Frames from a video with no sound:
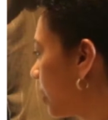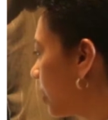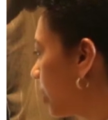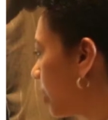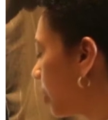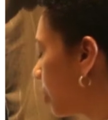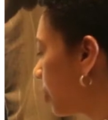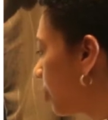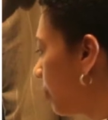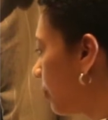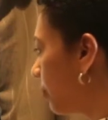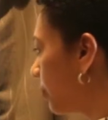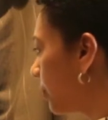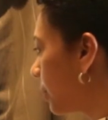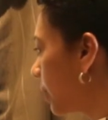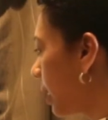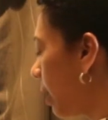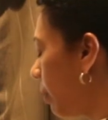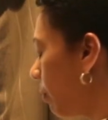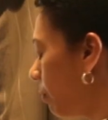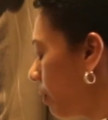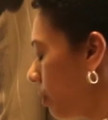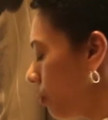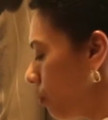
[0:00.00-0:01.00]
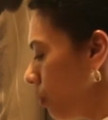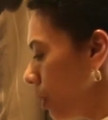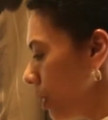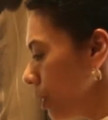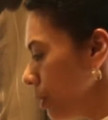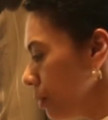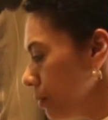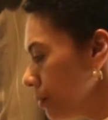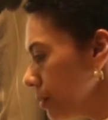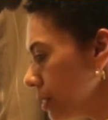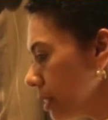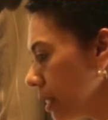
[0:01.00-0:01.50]
it just shows how when we're
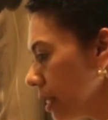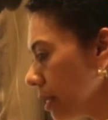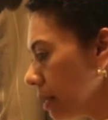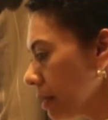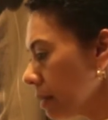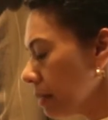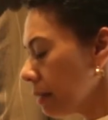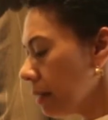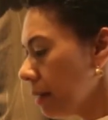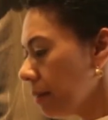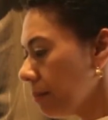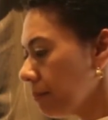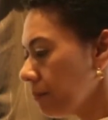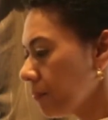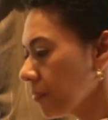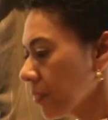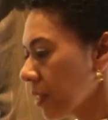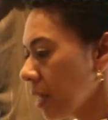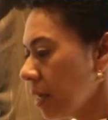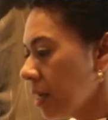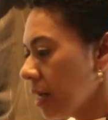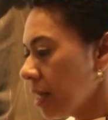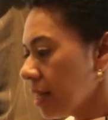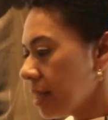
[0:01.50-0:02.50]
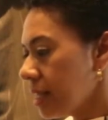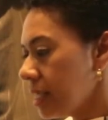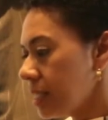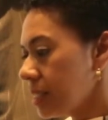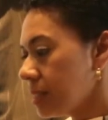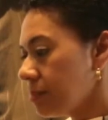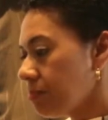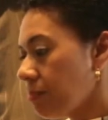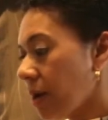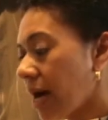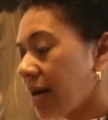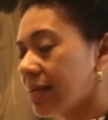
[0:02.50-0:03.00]
using
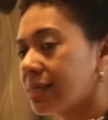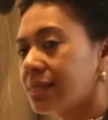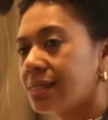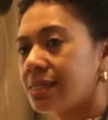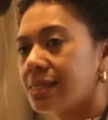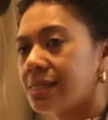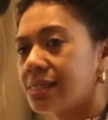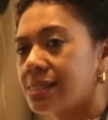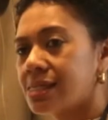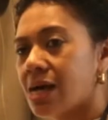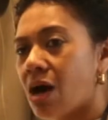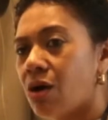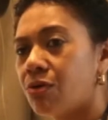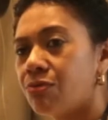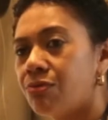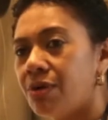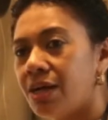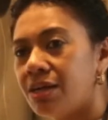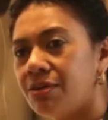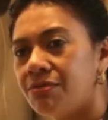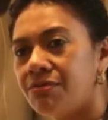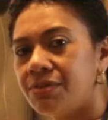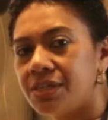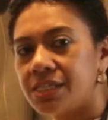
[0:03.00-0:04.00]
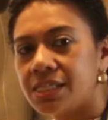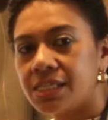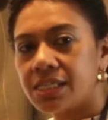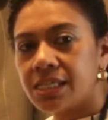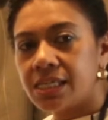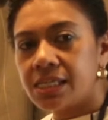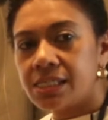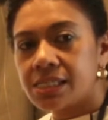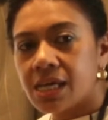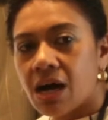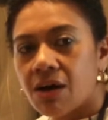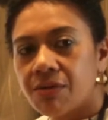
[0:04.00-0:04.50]
these partners, how relevant it
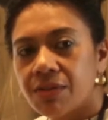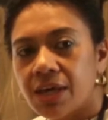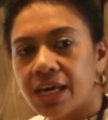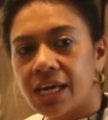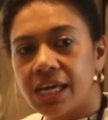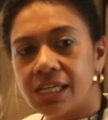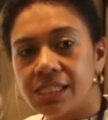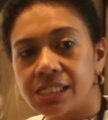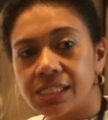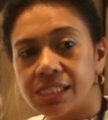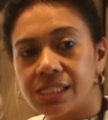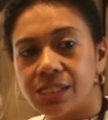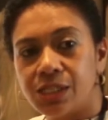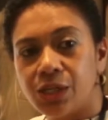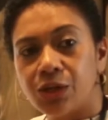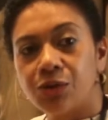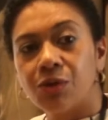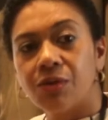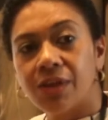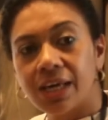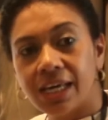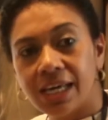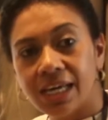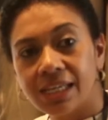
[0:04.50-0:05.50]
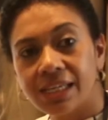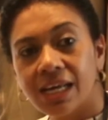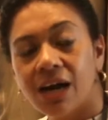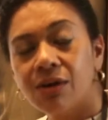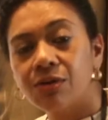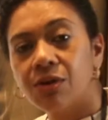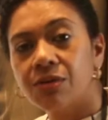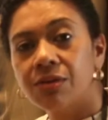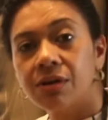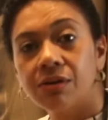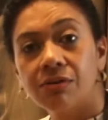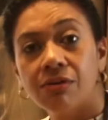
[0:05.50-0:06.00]
is, how they can just, they get
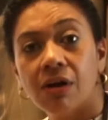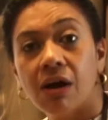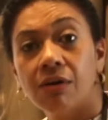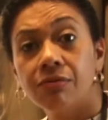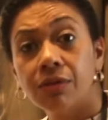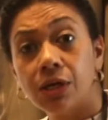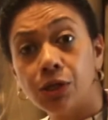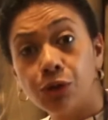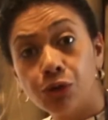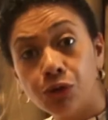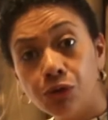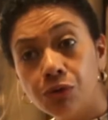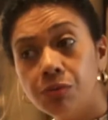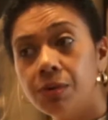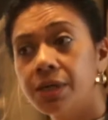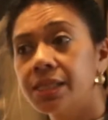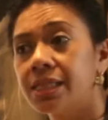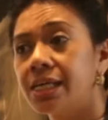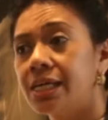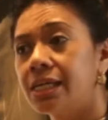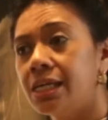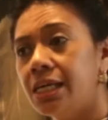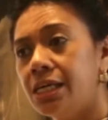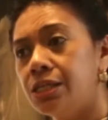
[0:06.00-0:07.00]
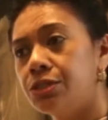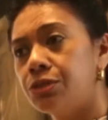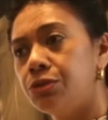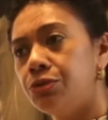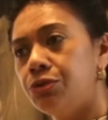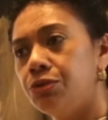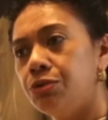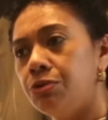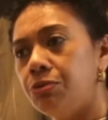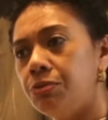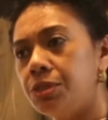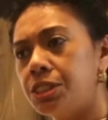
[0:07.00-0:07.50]
down on the ground, they do what they need to
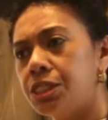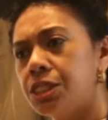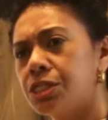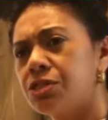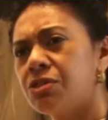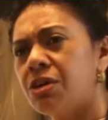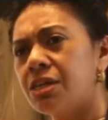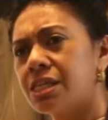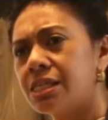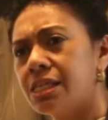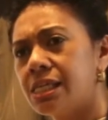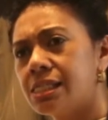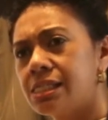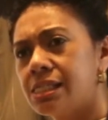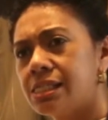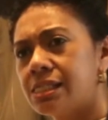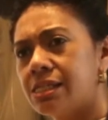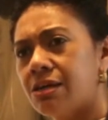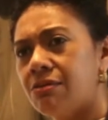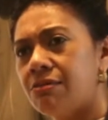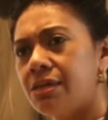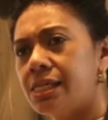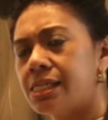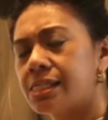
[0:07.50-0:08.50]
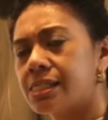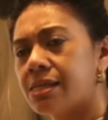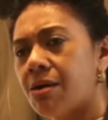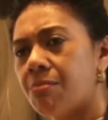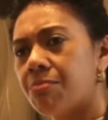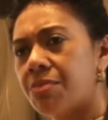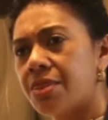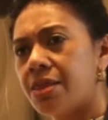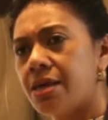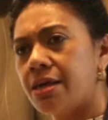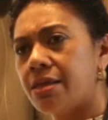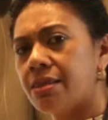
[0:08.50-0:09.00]
do, which is not necessarily
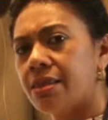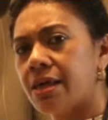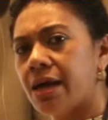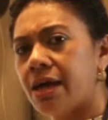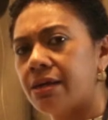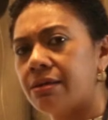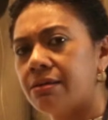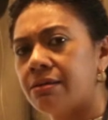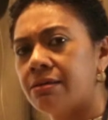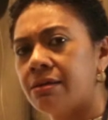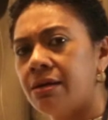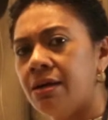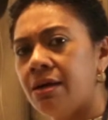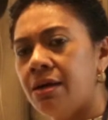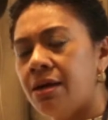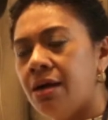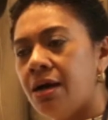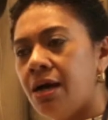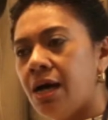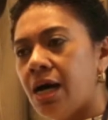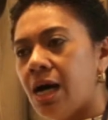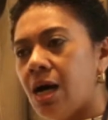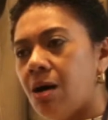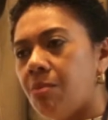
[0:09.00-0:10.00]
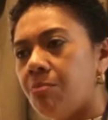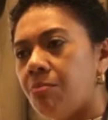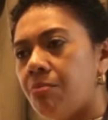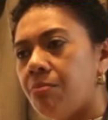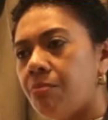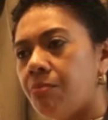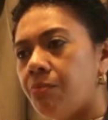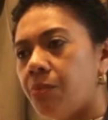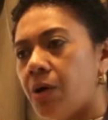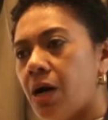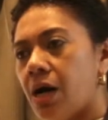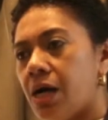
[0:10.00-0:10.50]
something that
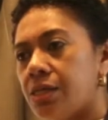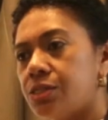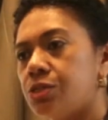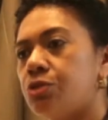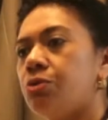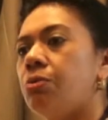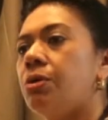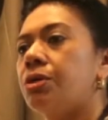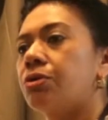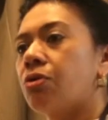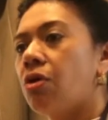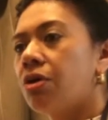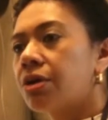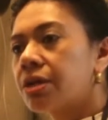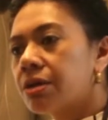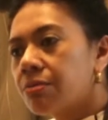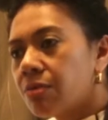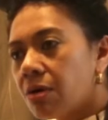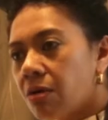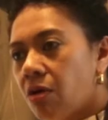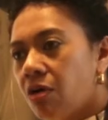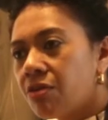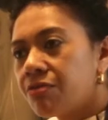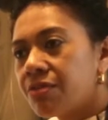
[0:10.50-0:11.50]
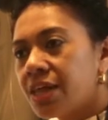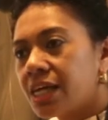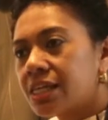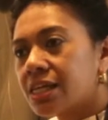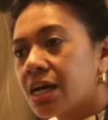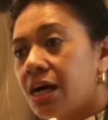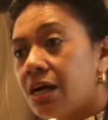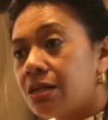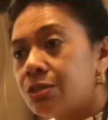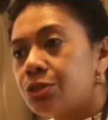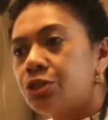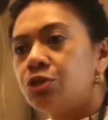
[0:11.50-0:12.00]
us who are not of
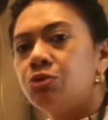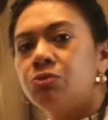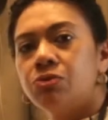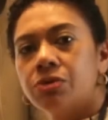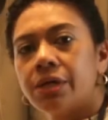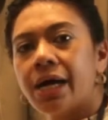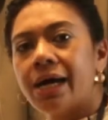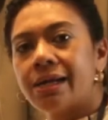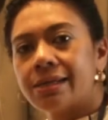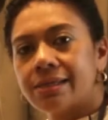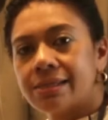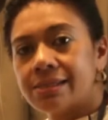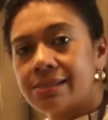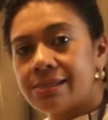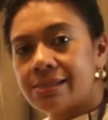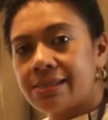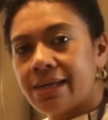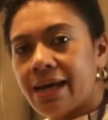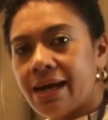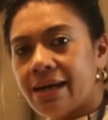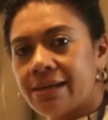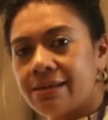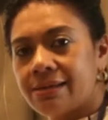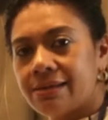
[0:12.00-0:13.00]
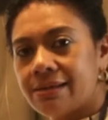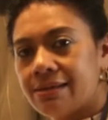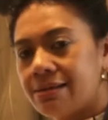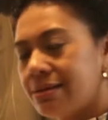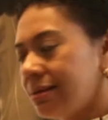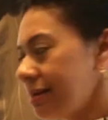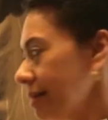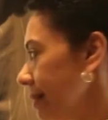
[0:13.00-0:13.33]
that culture would understand